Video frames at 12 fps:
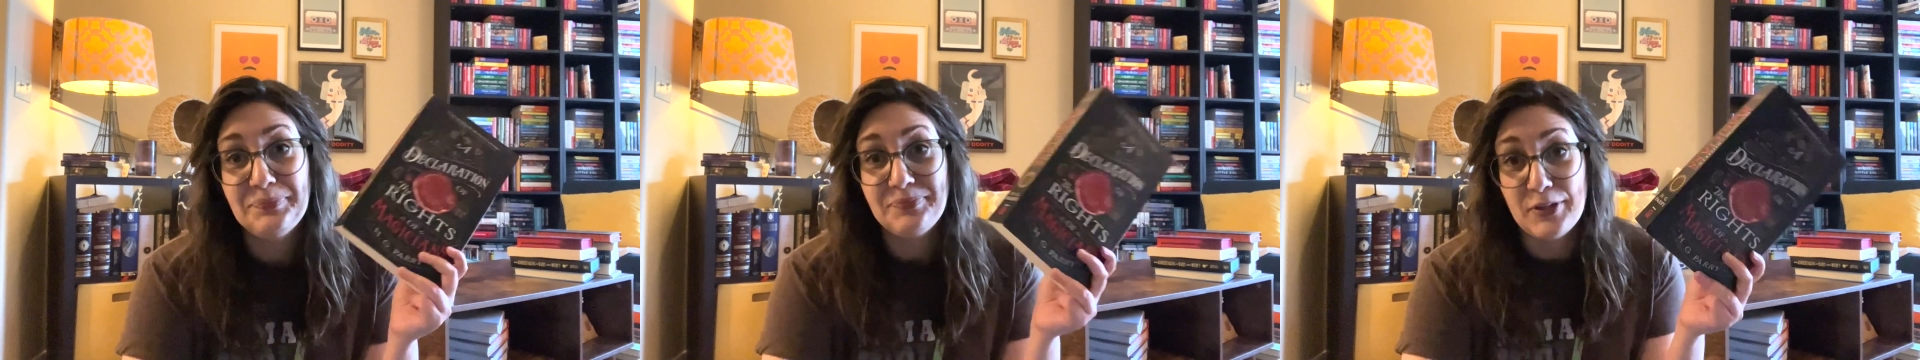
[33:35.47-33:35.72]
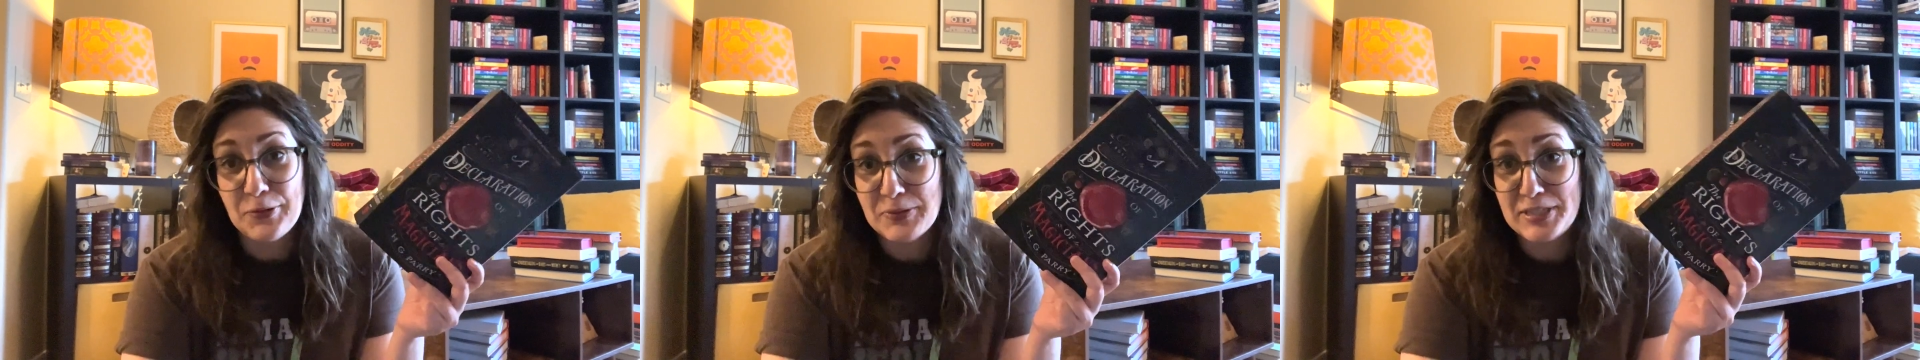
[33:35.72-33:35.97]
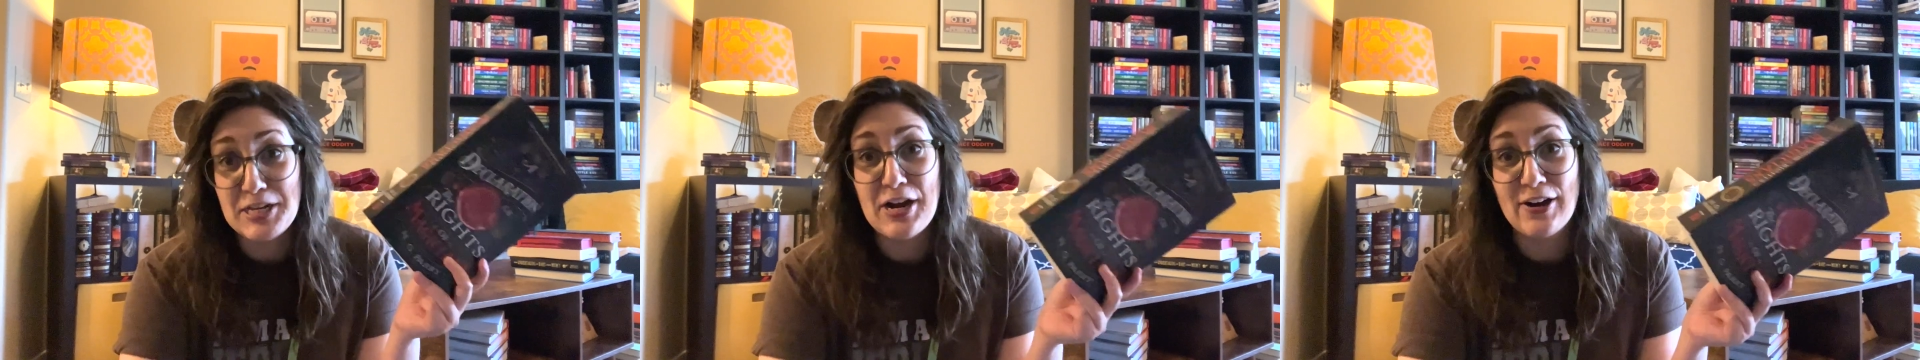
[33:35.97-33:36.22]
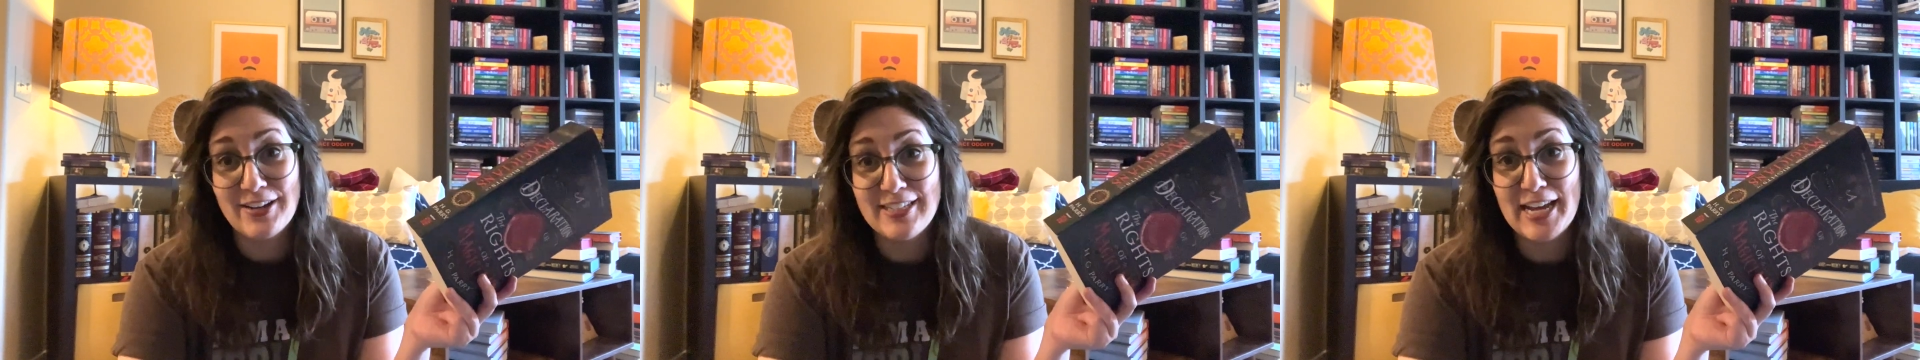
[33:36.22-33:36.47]
who's the
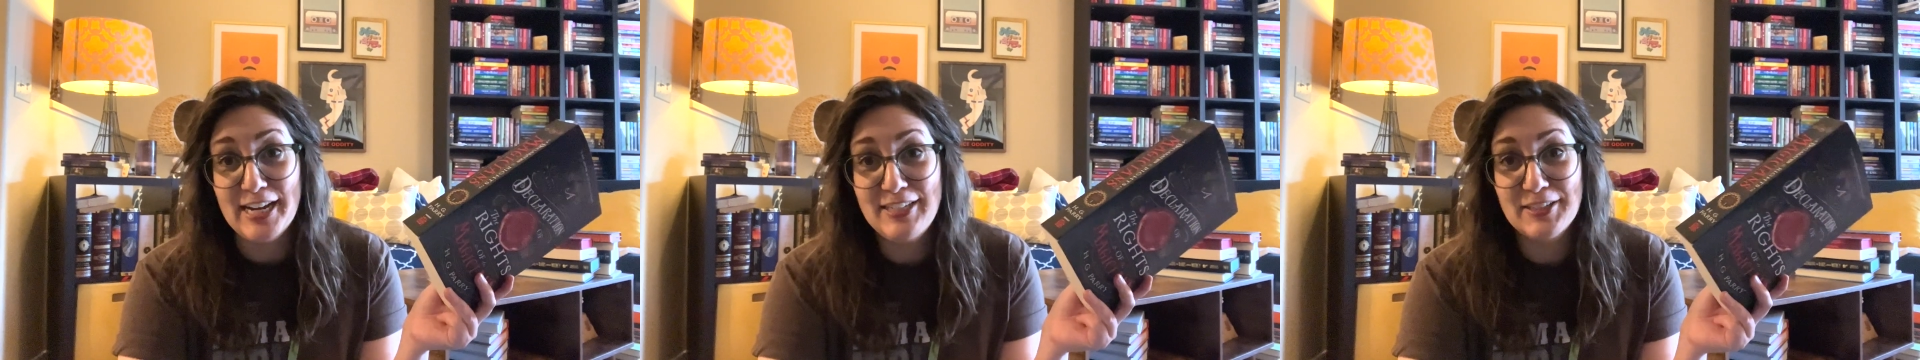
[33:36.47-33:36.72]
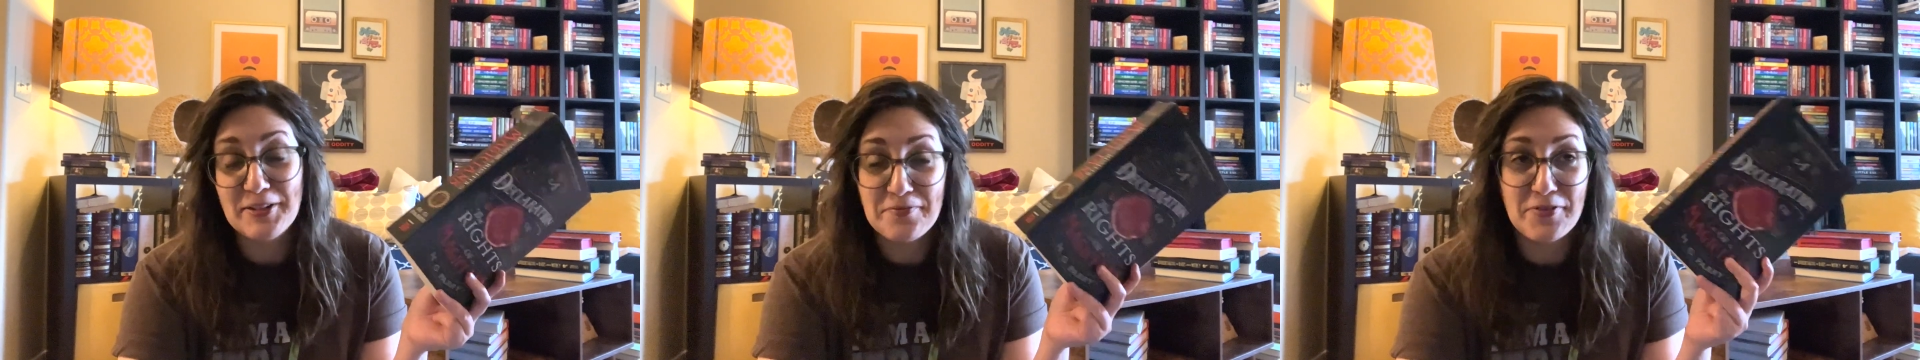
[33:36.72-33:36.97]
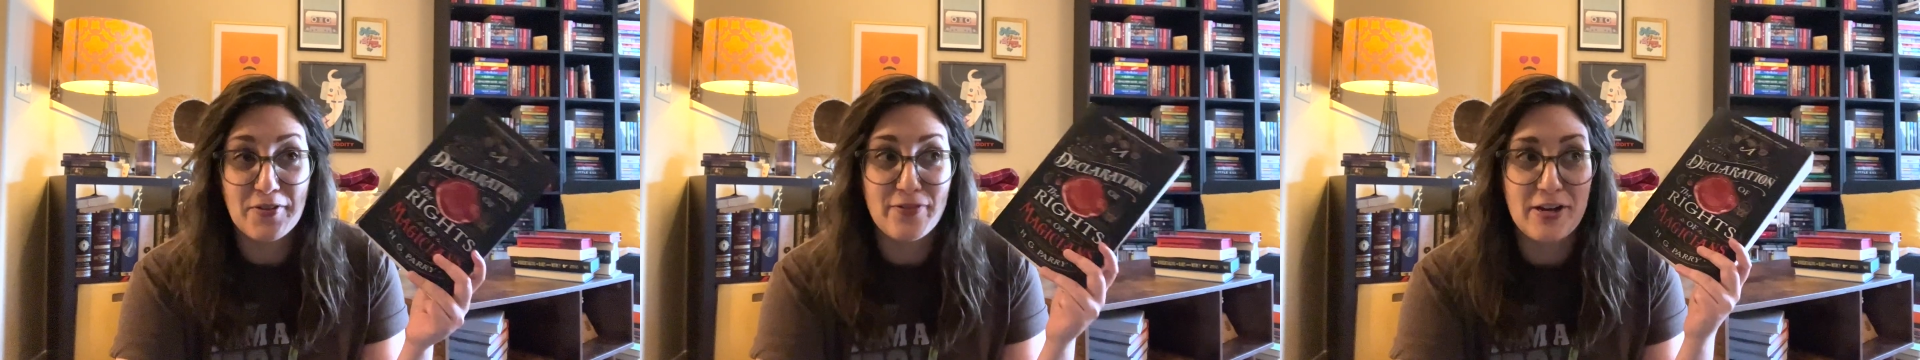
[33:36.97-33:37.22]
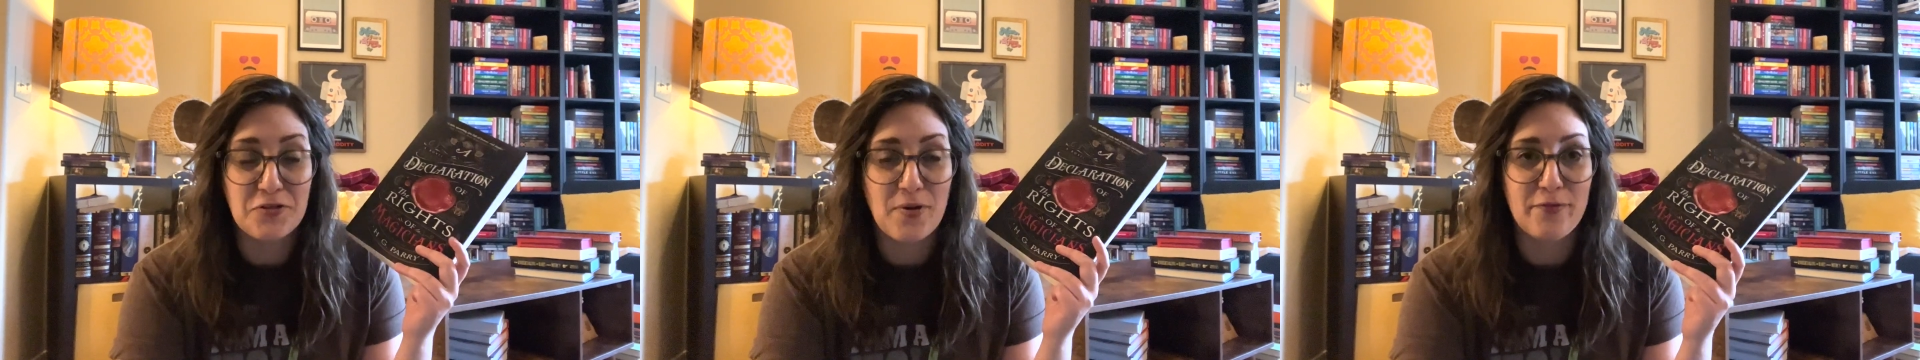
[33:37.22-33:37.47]
architect of the French